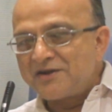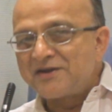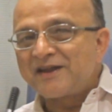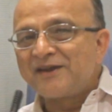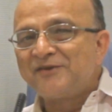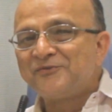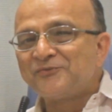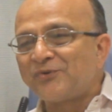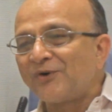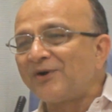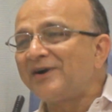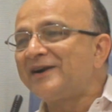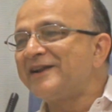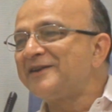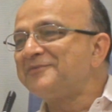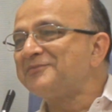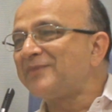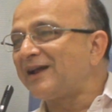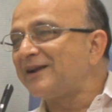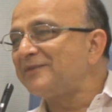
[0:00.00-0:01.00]
involved
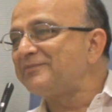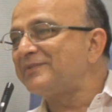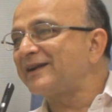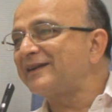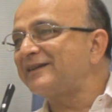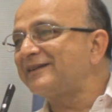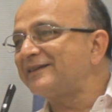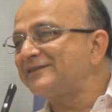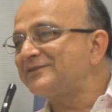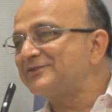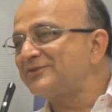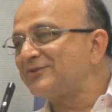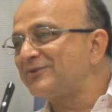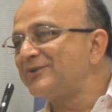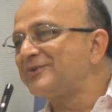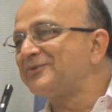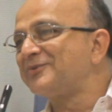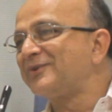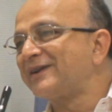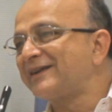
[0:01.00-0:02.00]
in malpractice should
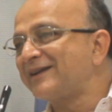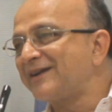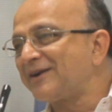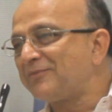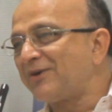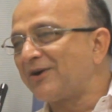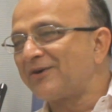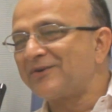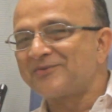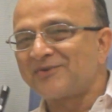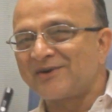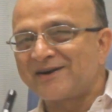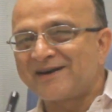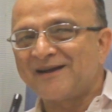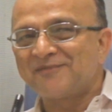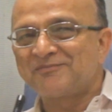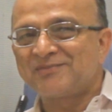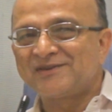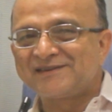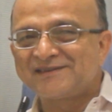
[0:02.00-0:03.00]
you worry about what
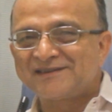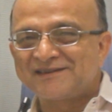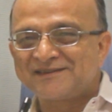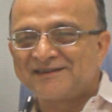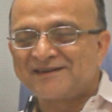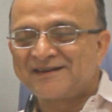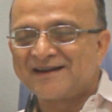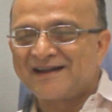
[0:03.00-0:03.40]
happens in the